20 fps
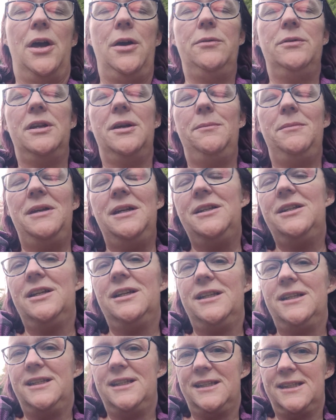don't
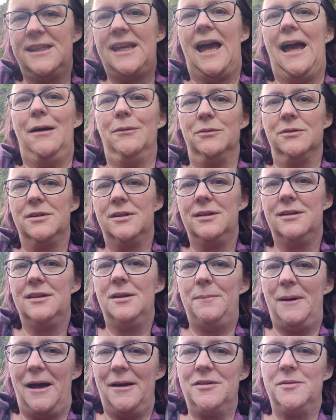immediately discount
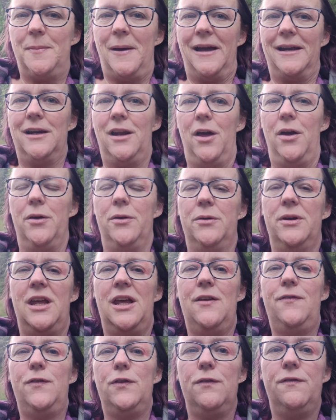the bounce back loan
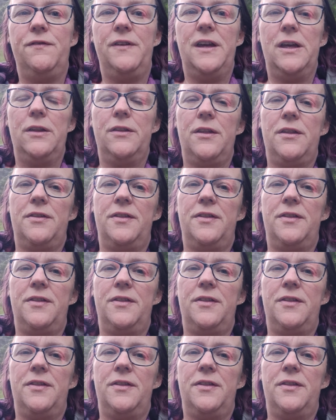if you feel that